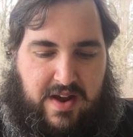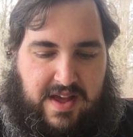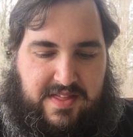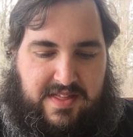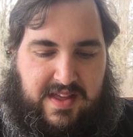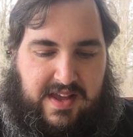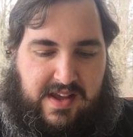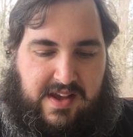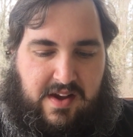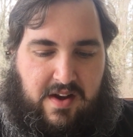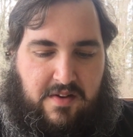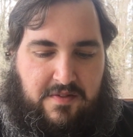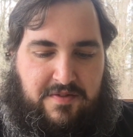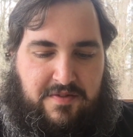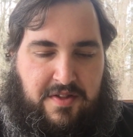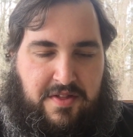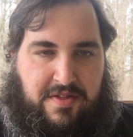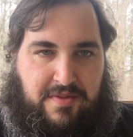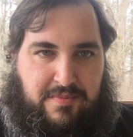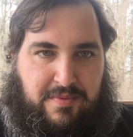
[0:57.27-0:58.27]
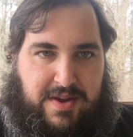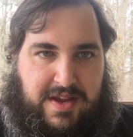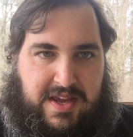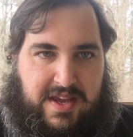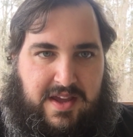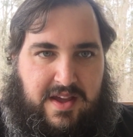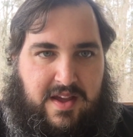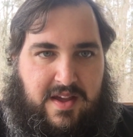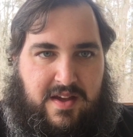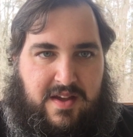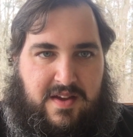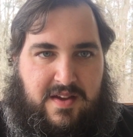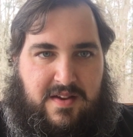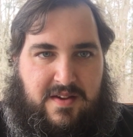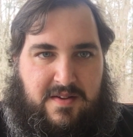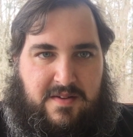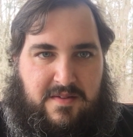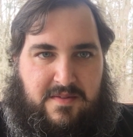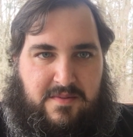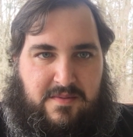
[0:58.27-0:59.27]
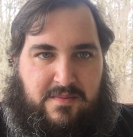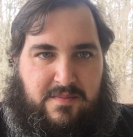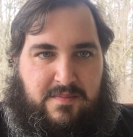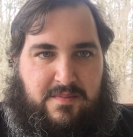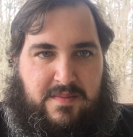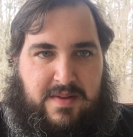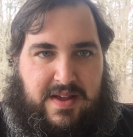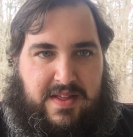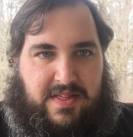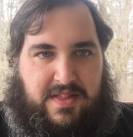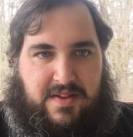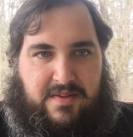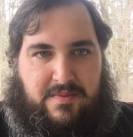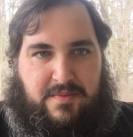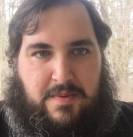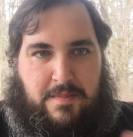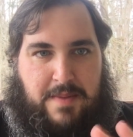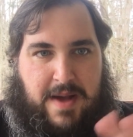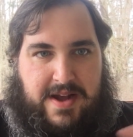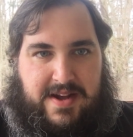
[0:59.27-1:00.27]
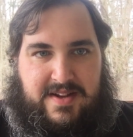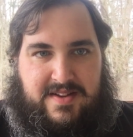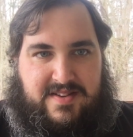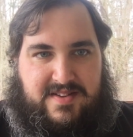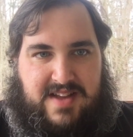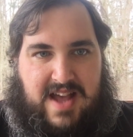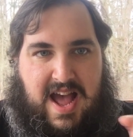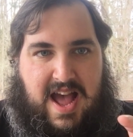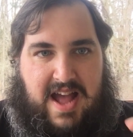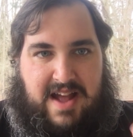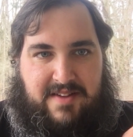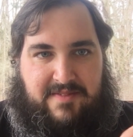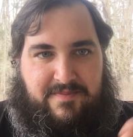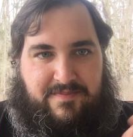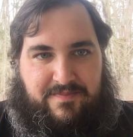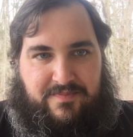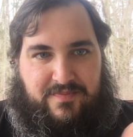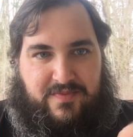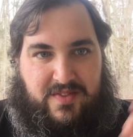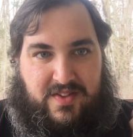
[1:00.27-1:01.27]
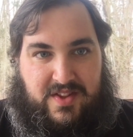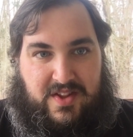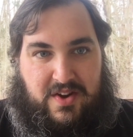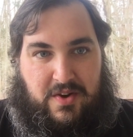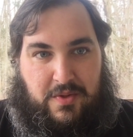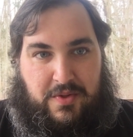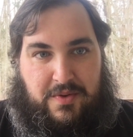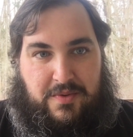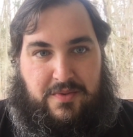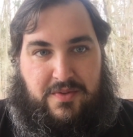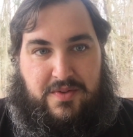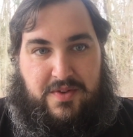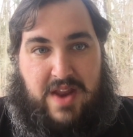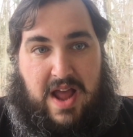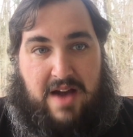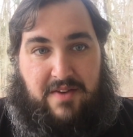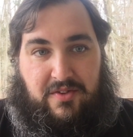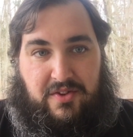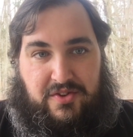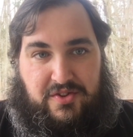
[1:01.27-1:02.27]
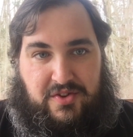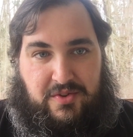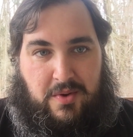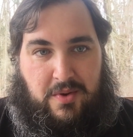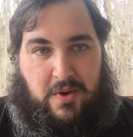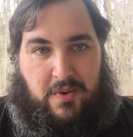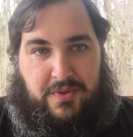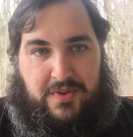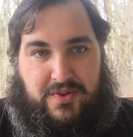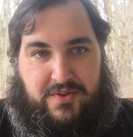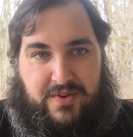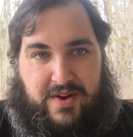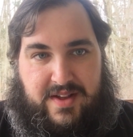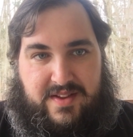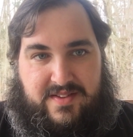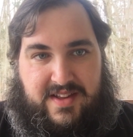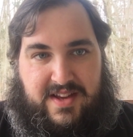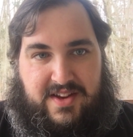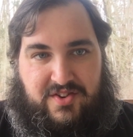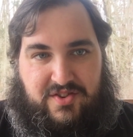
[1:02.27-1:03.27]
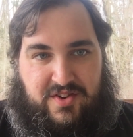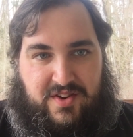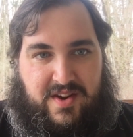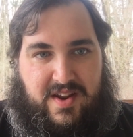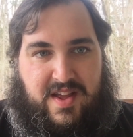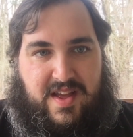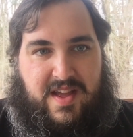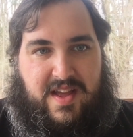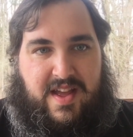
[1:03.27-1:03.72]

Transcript: I think of the three in the Rebekah Scott, the novel that she wrote, the translation,